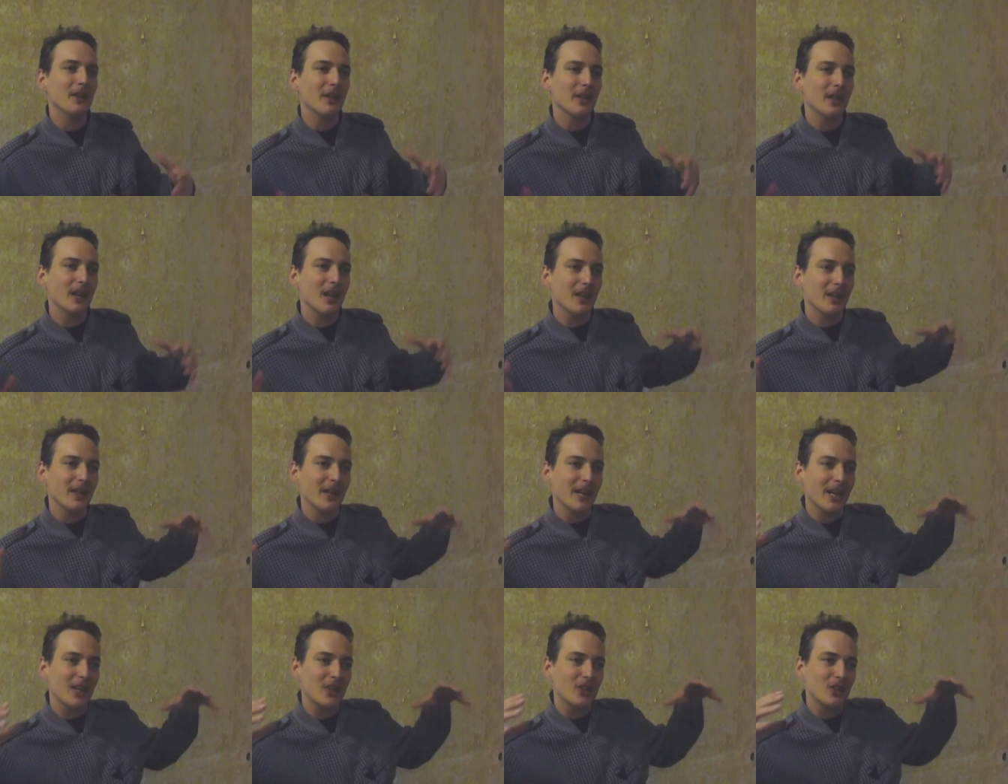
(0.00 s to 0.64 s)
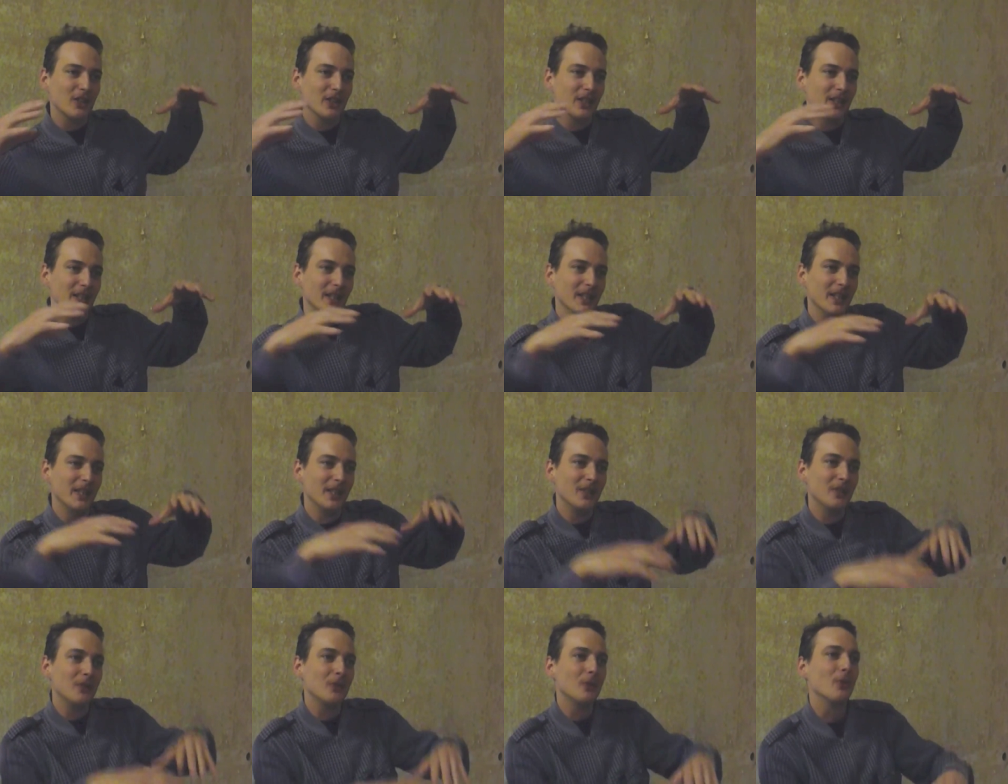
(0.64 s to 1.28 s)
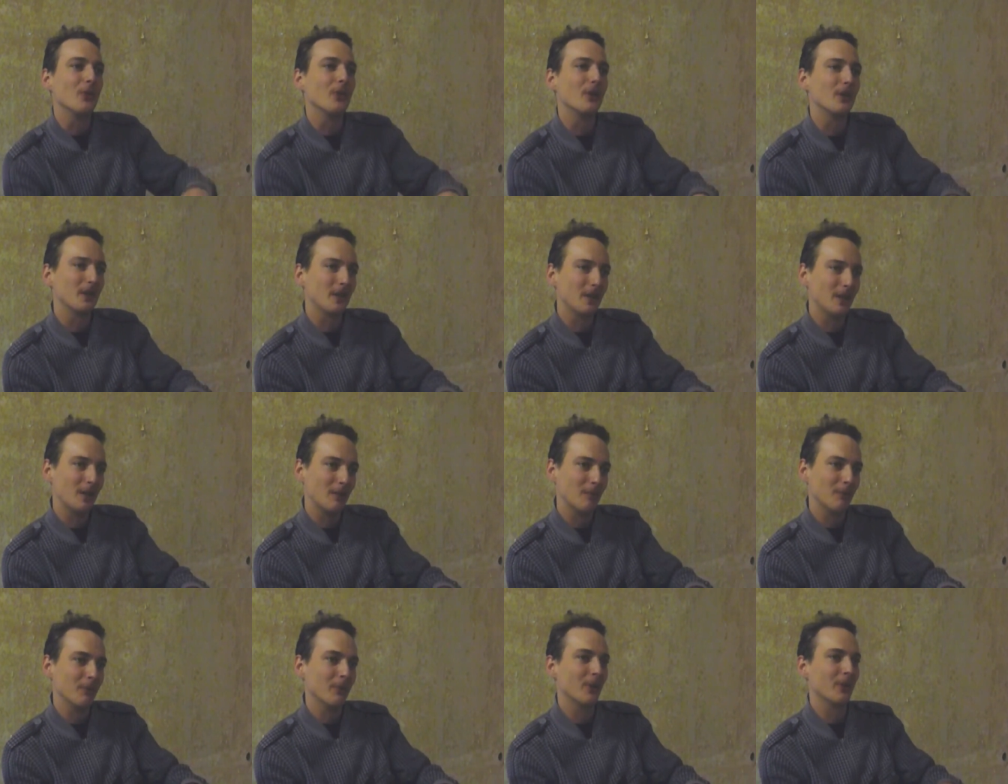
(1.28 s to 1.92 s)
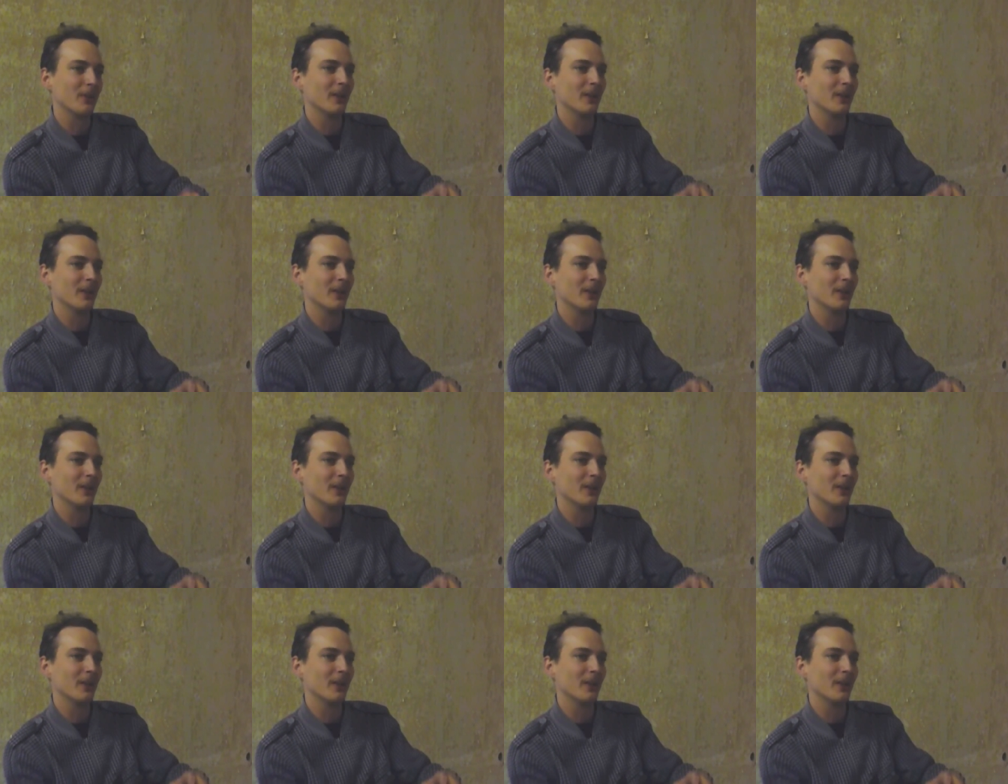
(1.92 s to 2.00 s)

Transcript: the art actually into the club,